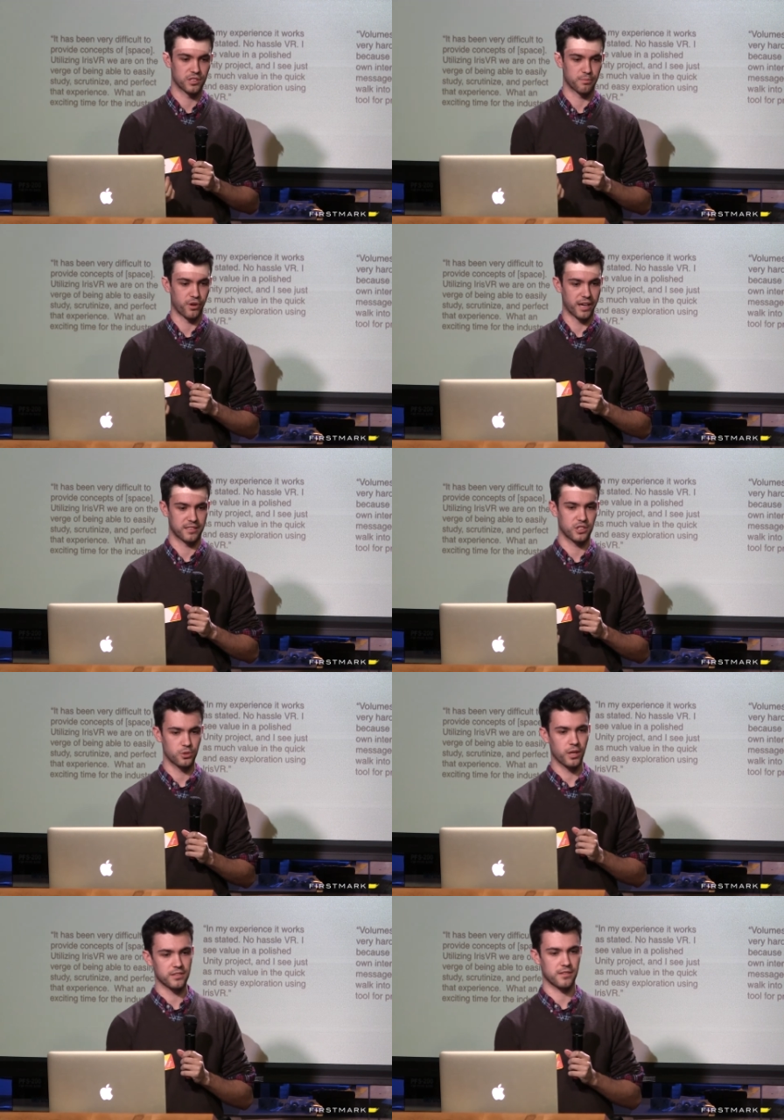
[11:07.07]
surprising
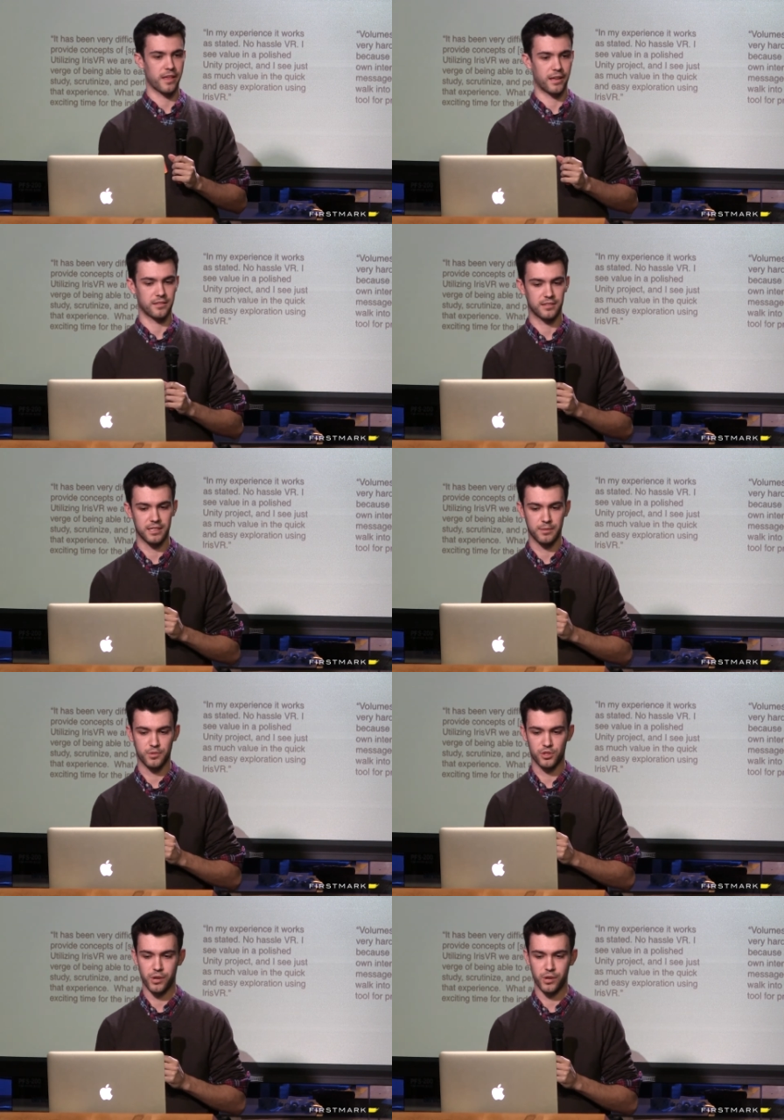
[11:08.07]
to us that seems